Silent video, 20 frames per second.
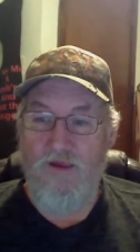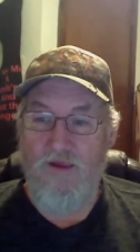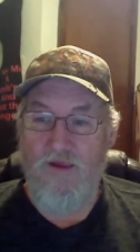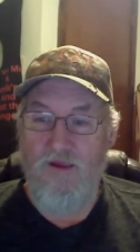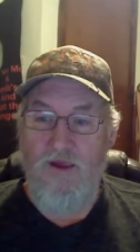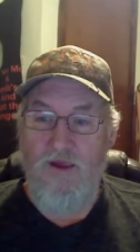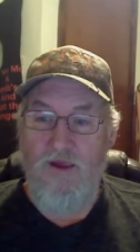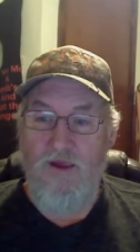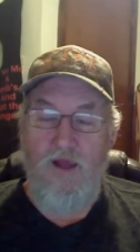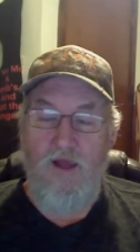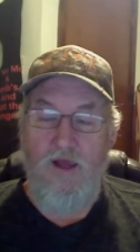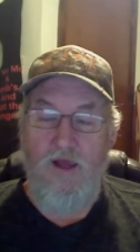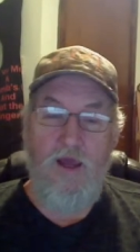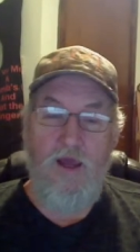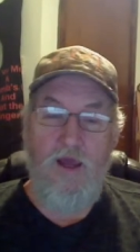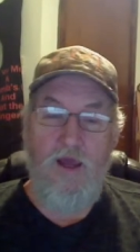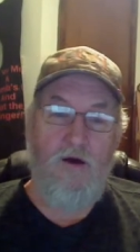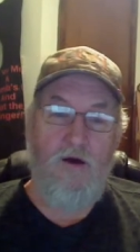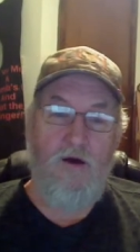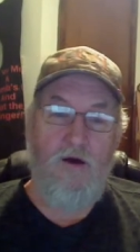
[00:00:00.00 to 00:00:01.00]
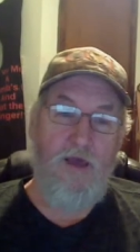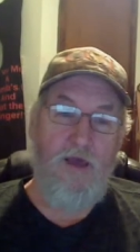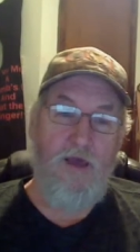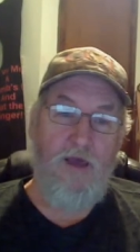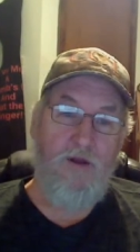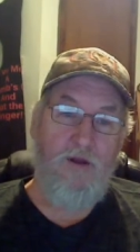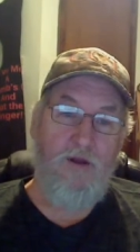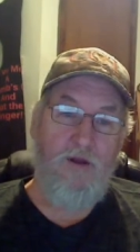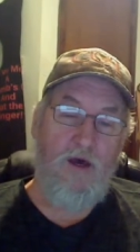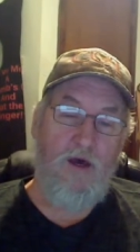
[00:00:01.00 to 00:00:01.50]
And I had a habit of
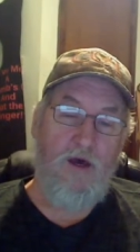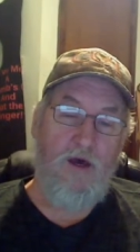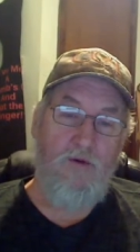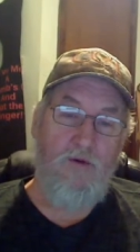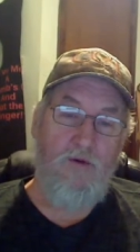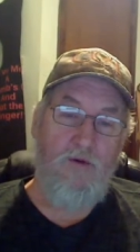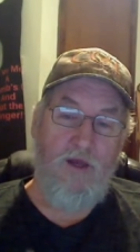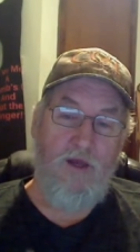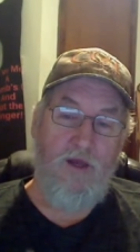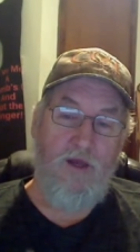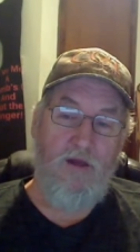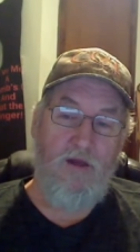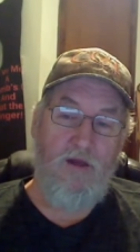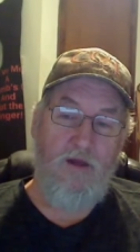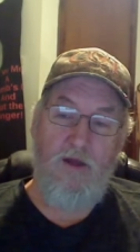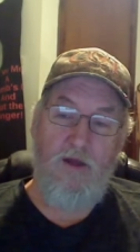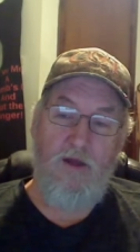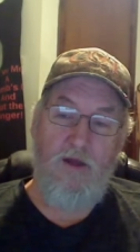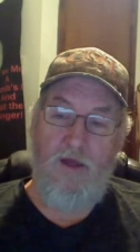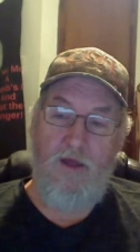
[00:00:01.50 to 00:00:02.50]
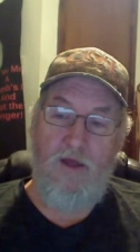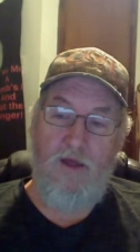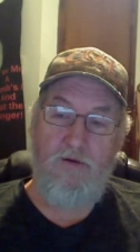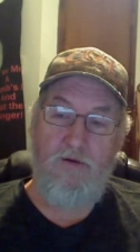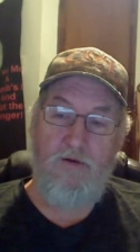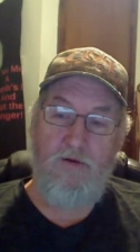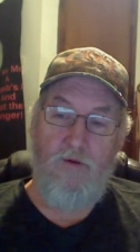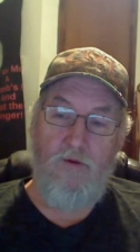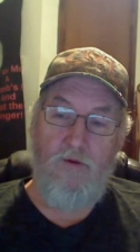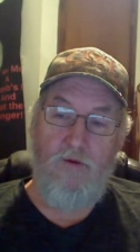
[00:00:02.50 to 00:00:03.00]
not doing that. I like
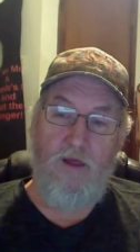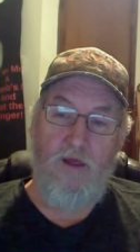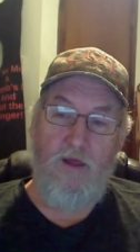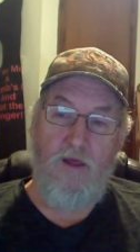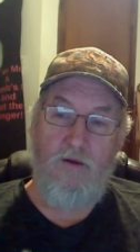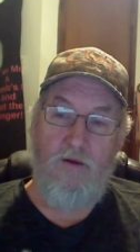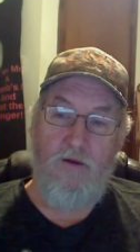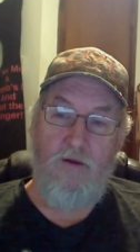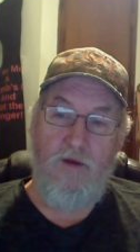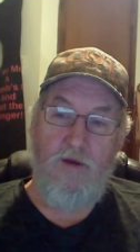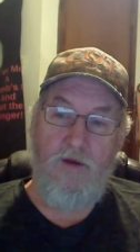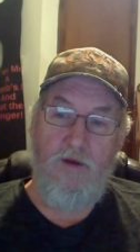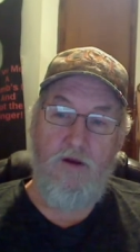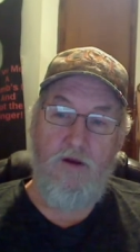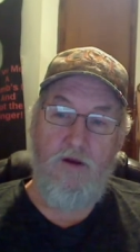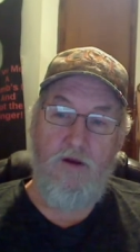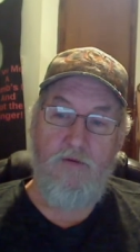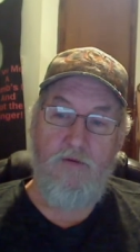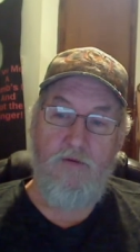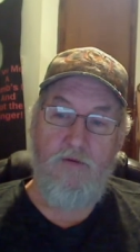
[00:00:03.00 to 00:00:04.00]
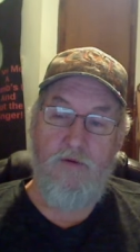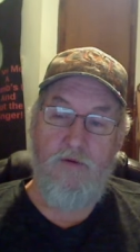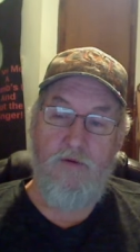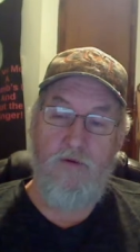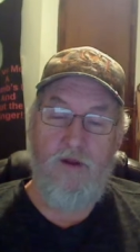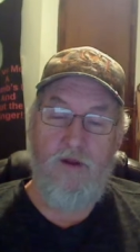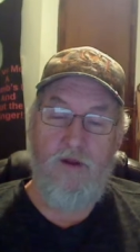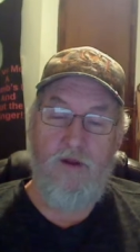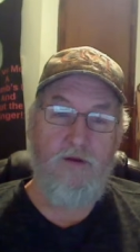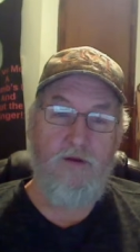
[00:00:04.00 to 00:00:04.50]
to lay the tires. I
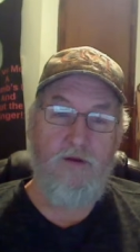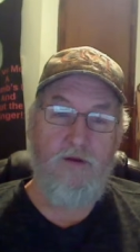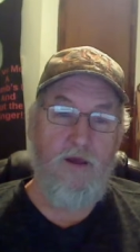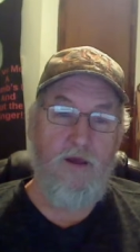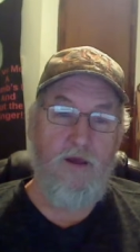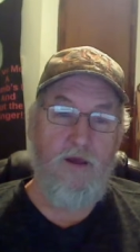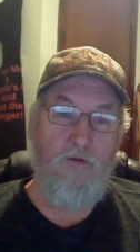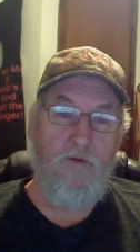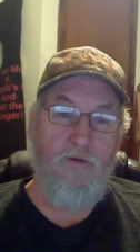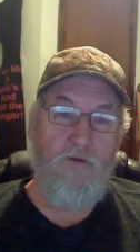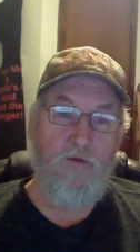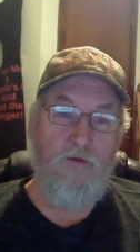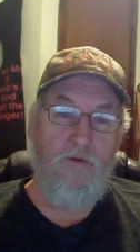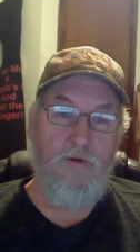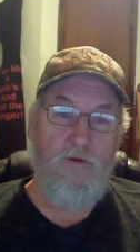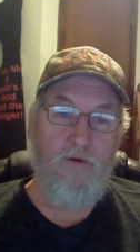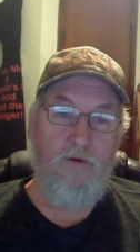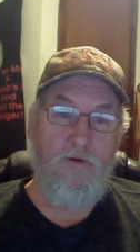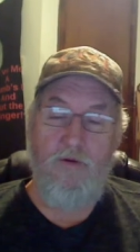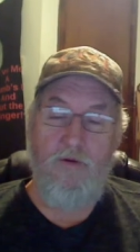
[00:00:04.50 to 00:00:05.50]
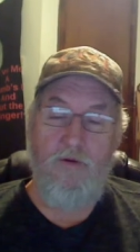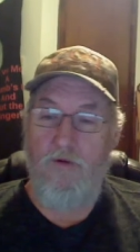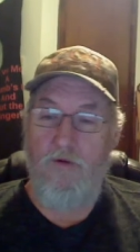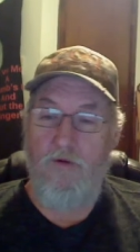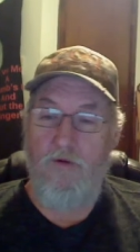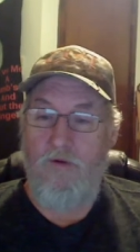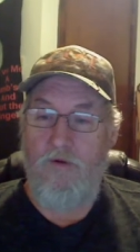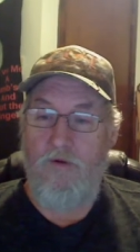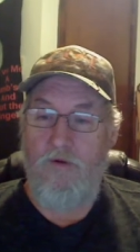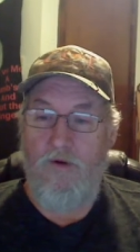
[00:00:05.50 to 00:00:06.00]
like to lay in rubber.
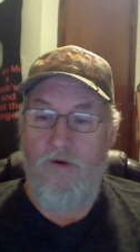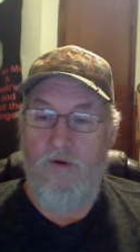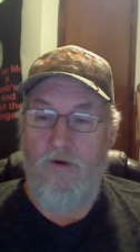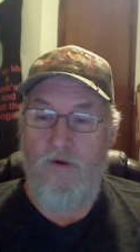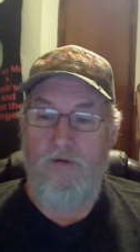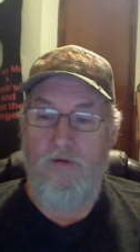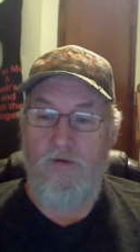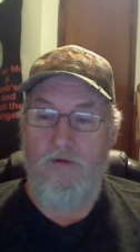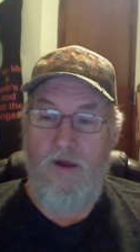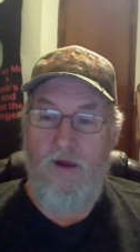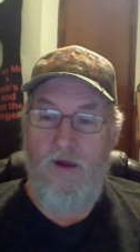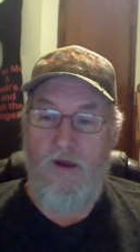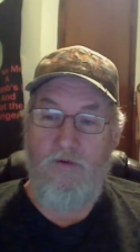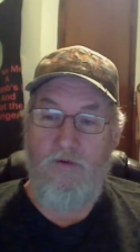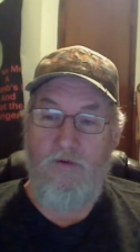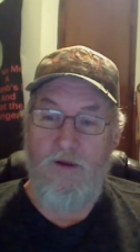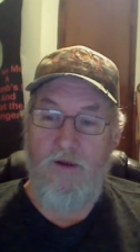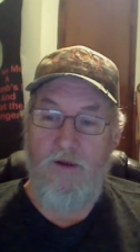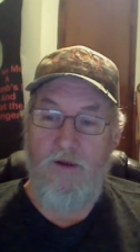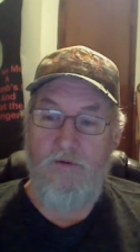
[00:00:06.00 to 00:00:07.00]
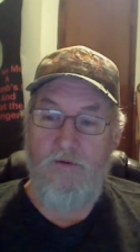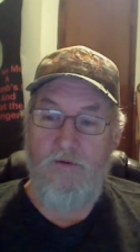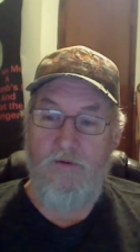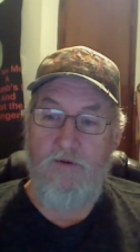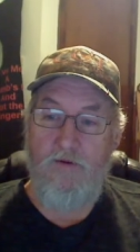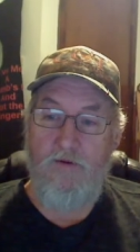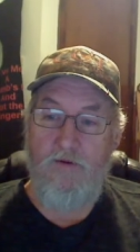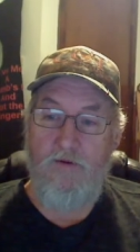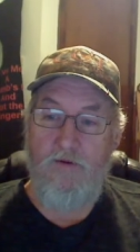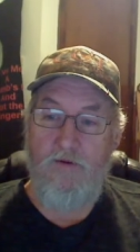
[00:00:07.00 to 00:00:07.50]
I drag raced and
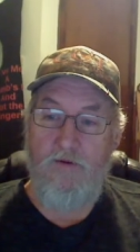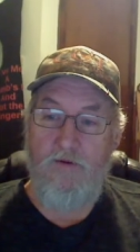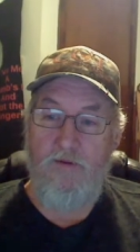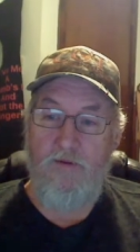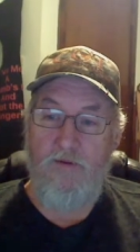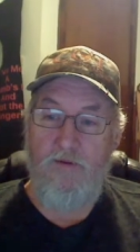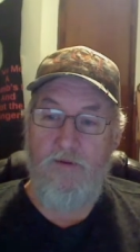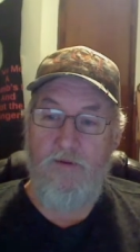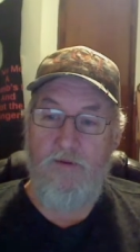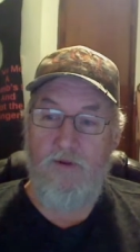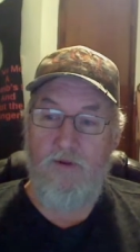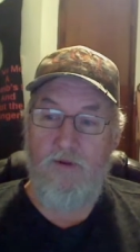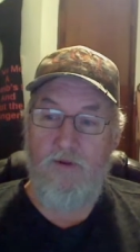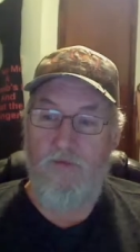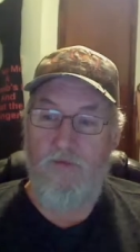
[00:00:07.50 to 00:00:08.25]
everything else with it.